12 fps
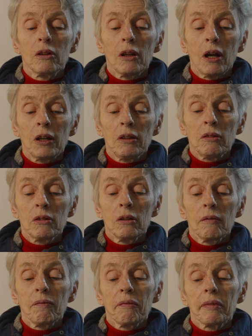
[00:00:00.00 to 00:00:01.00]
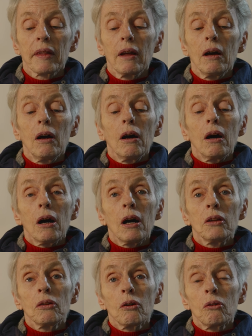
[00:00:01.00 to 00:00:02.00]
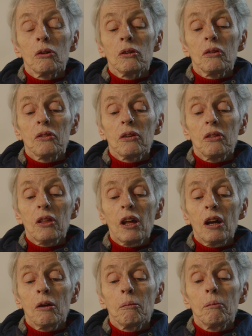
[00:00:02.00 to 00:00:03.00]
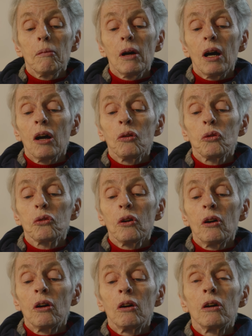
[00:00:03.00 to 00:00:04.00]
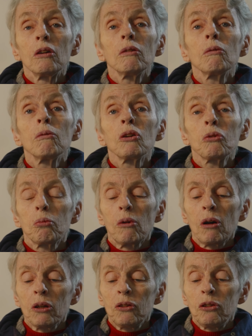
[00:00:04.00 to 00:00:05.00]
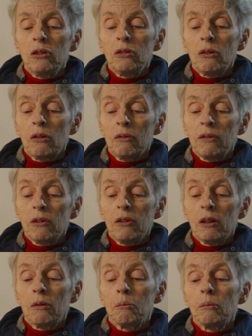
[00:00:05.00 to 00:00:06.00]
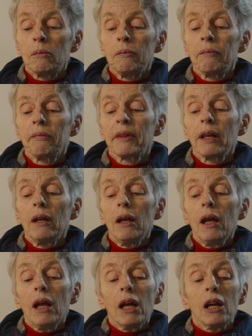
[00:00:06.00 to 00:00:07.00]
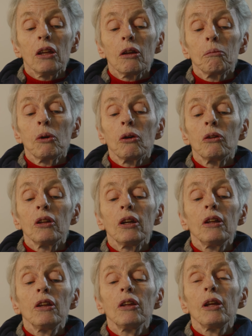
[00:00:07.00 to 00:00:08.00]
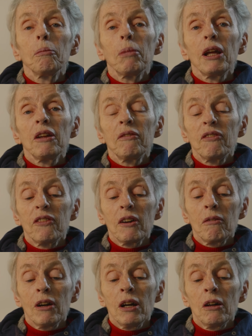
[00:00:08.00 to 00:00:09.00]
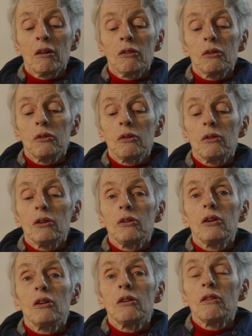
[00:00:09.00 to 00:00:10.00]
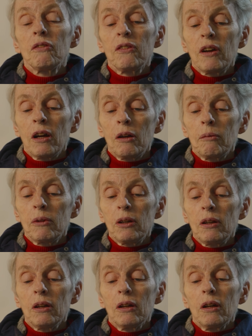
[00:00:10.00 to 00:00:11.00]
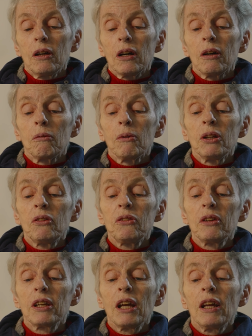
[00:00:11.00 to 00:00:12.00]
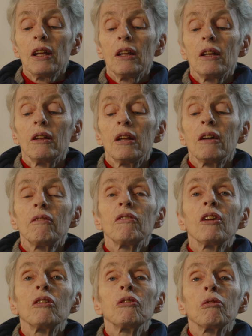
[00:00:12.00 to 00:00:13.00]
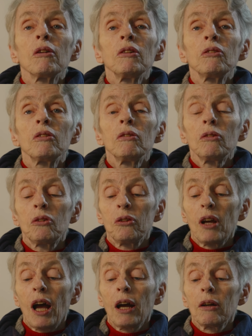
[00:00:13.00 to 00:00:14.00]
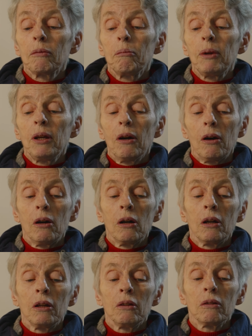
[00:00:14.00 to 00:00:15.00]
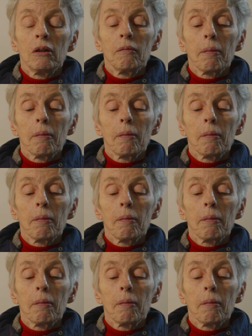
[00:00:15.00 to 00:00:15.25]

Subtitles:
night. Unknown to them, a star was watching over them. In the morning they bade farewell to the deer family and once again left a treasure sack behind.